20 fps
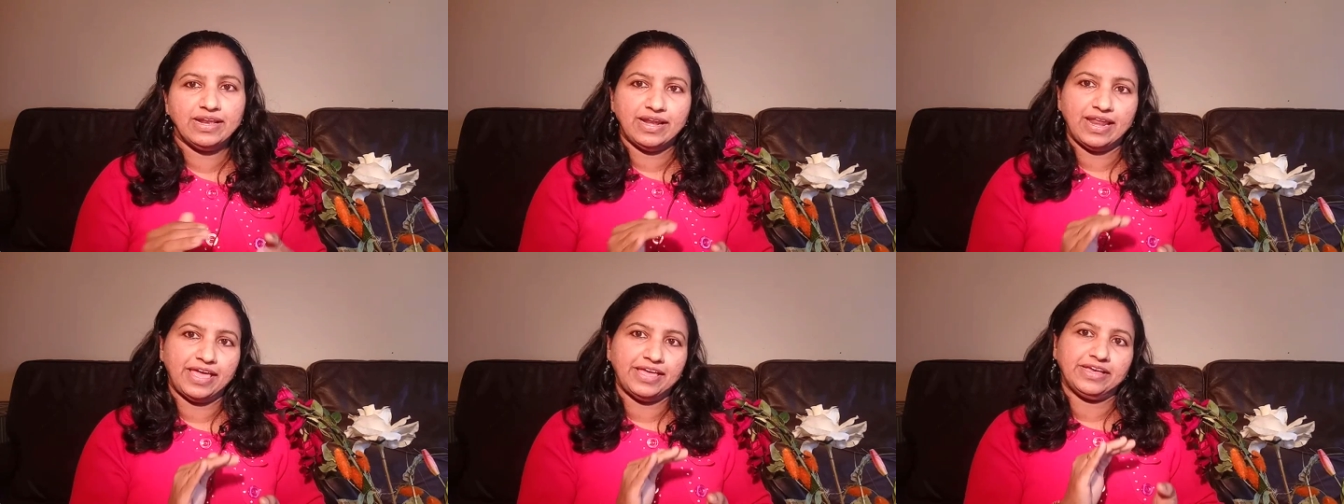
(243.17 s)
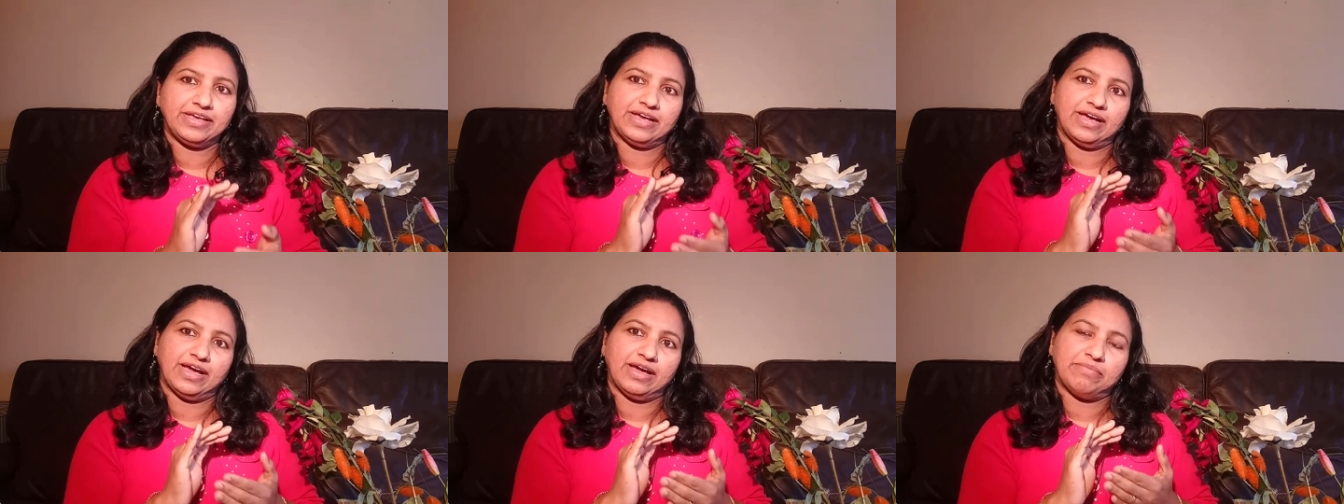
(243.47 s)

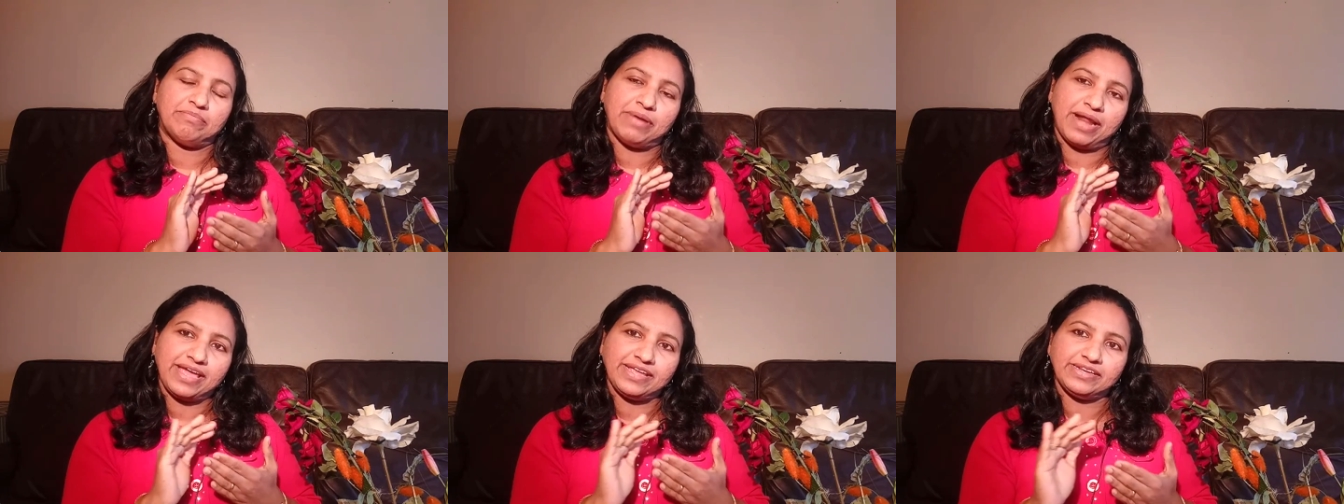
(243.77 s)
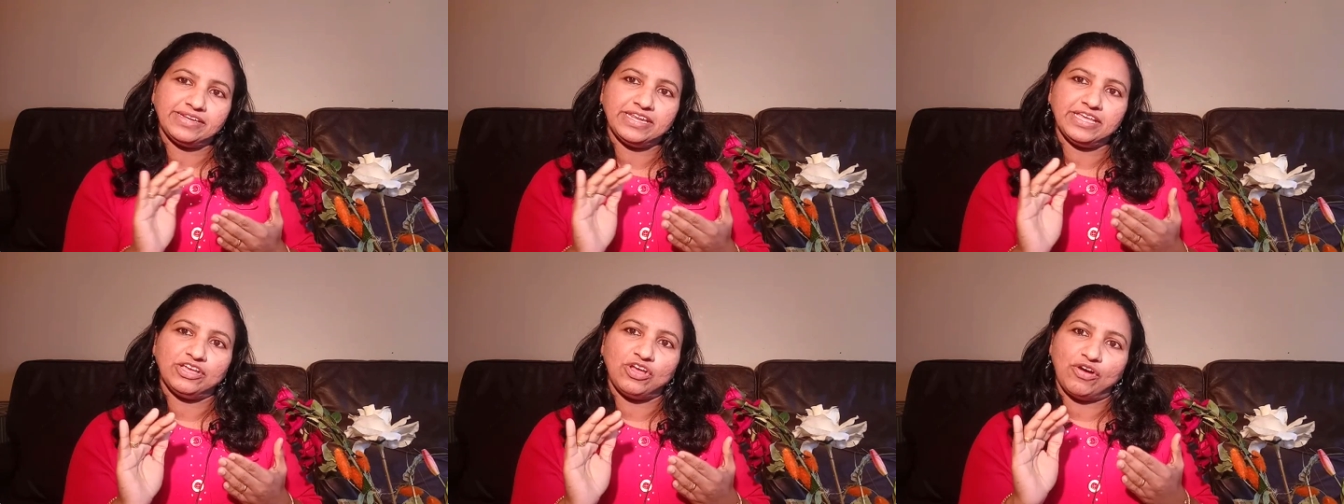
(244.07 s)
like
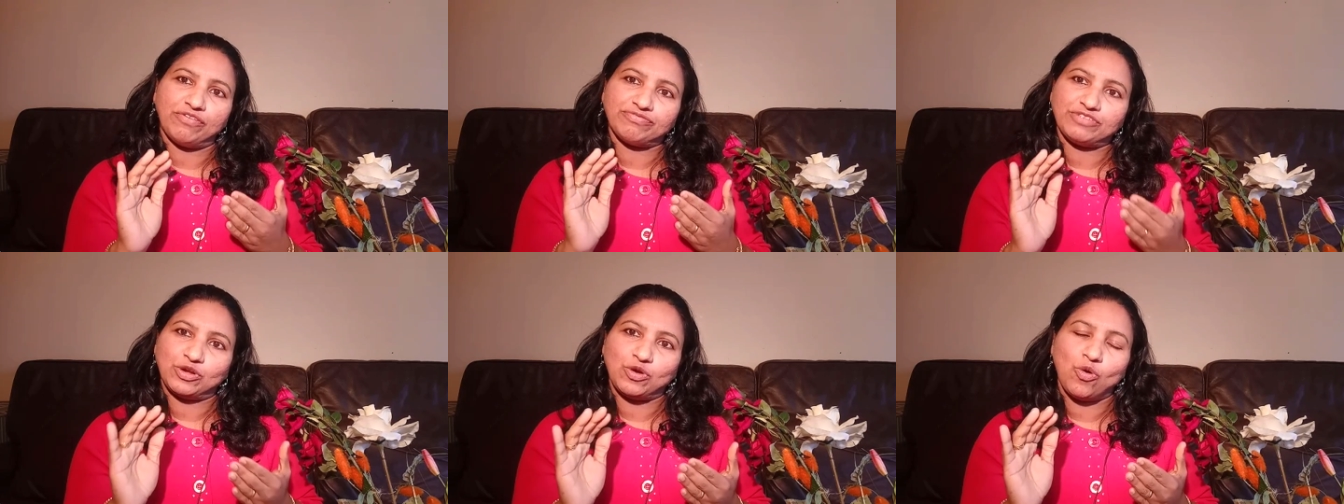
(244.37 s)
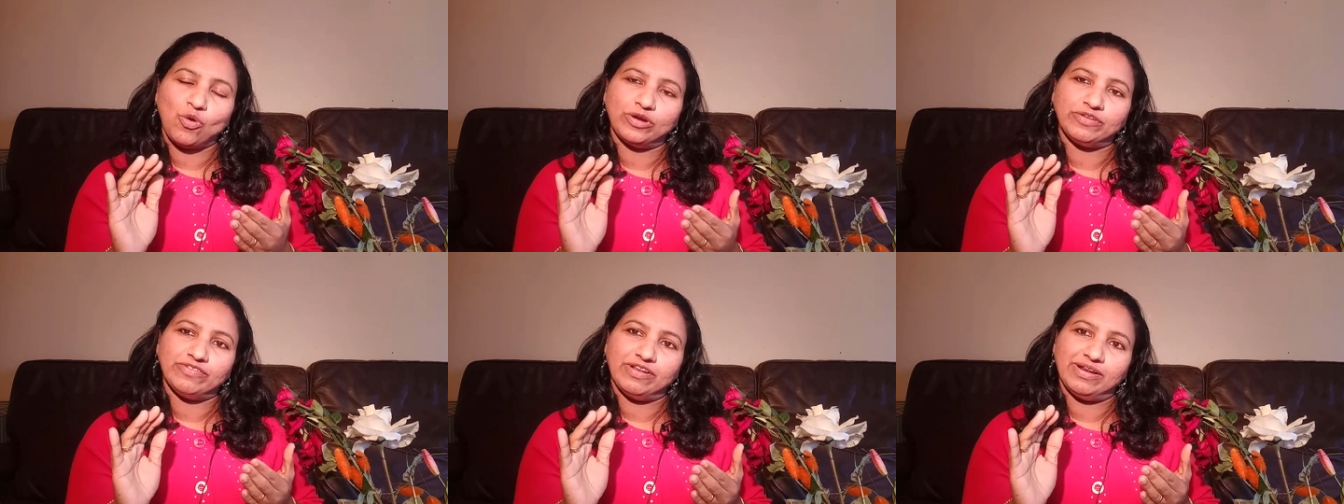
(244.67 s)
brightening of the
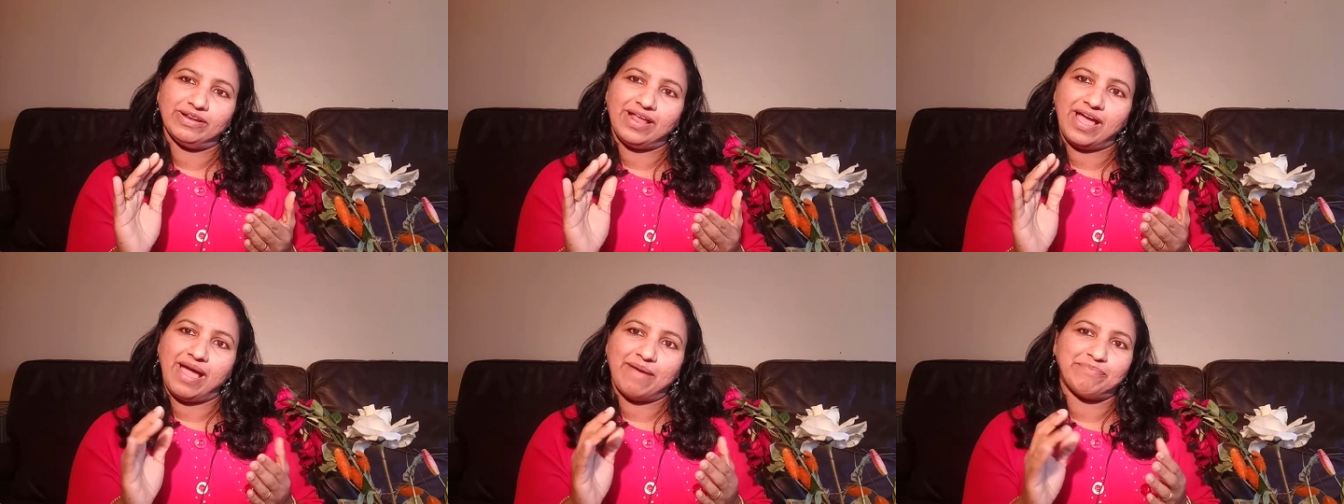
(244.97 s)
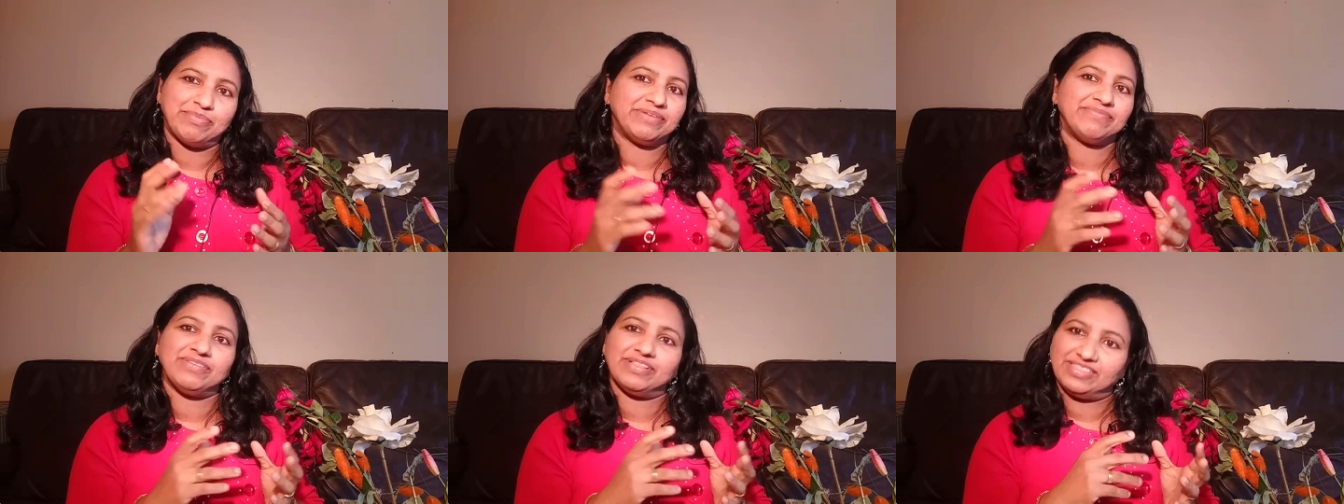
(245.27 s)
gold will
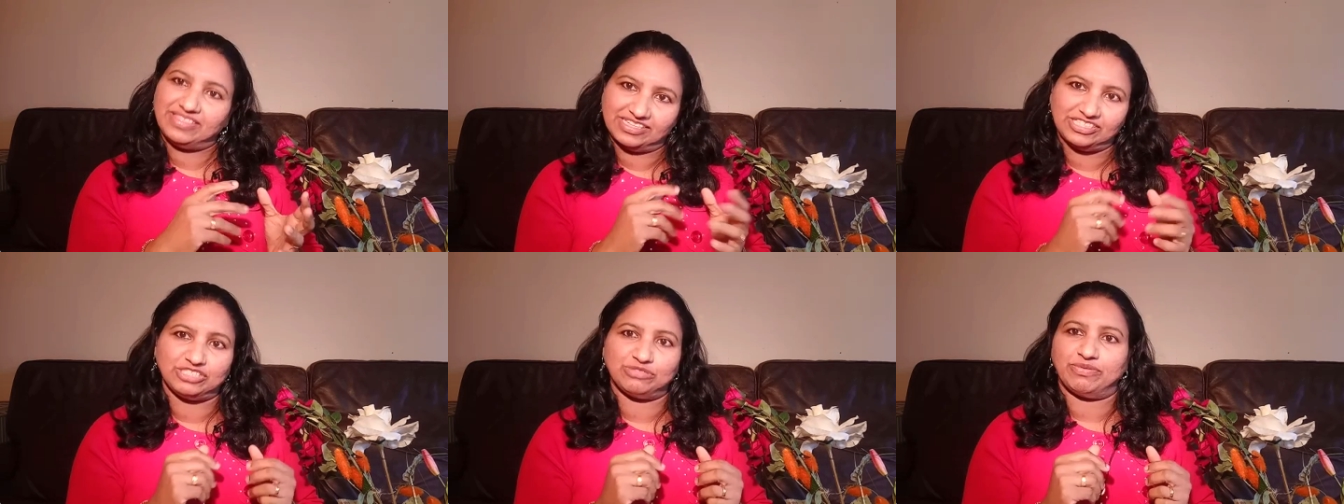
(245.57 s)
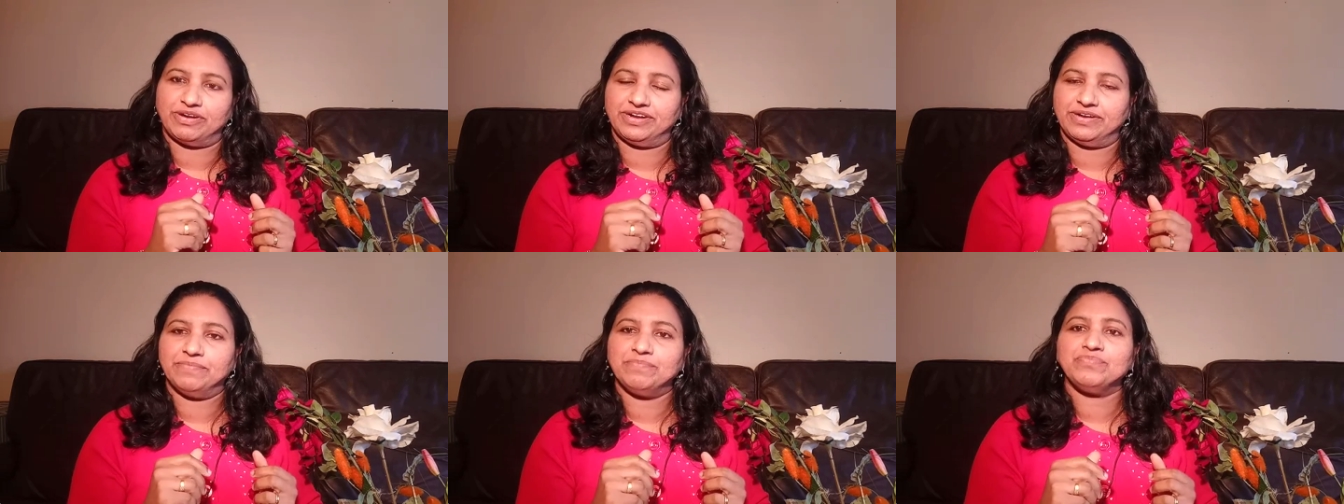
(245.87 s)
happen with this
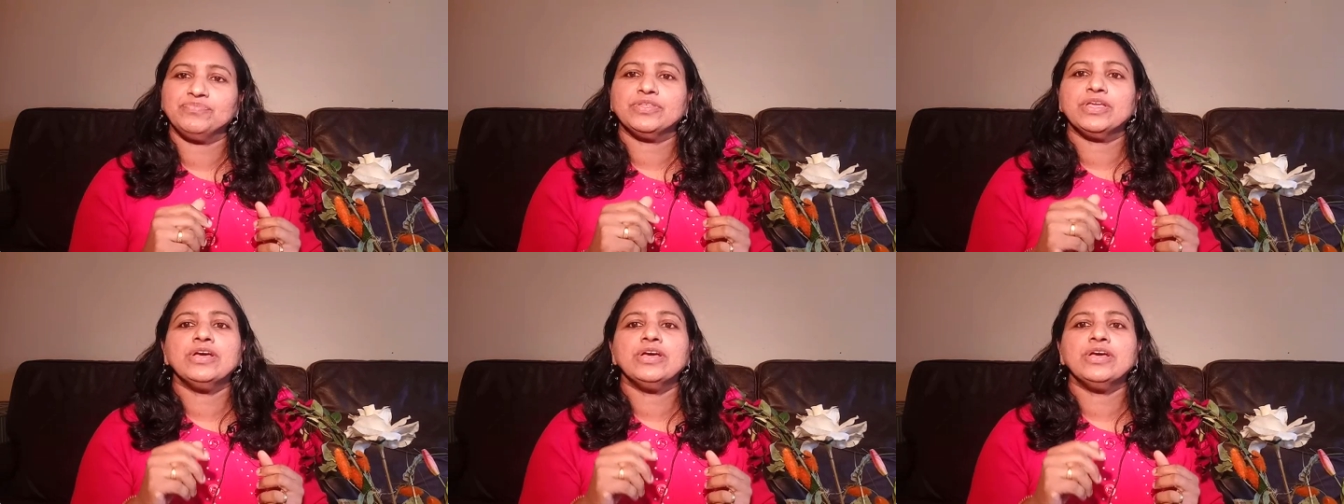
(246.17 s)
one.